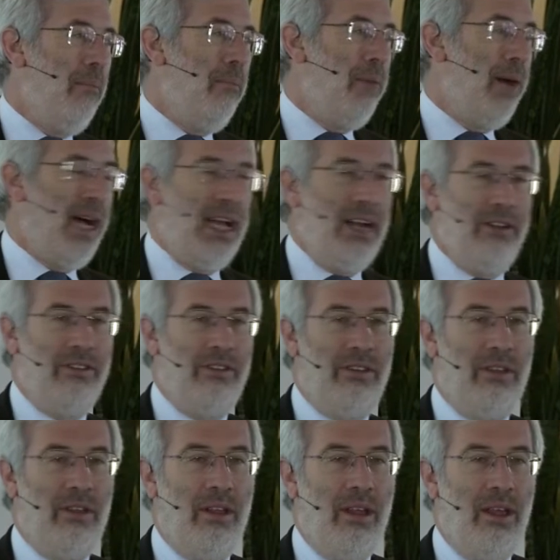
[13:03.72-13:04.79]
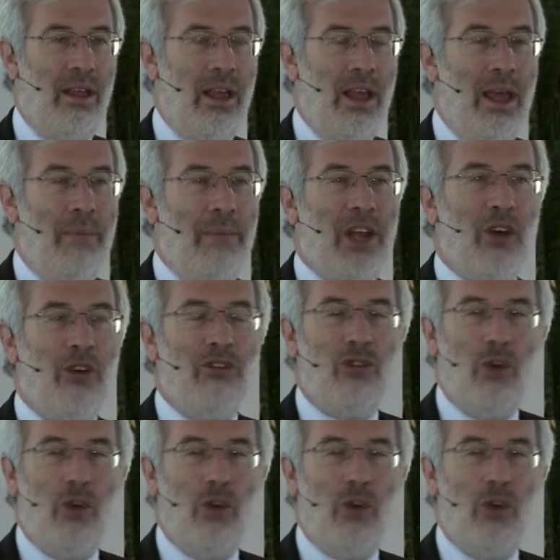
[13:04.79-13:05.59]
pilots. Because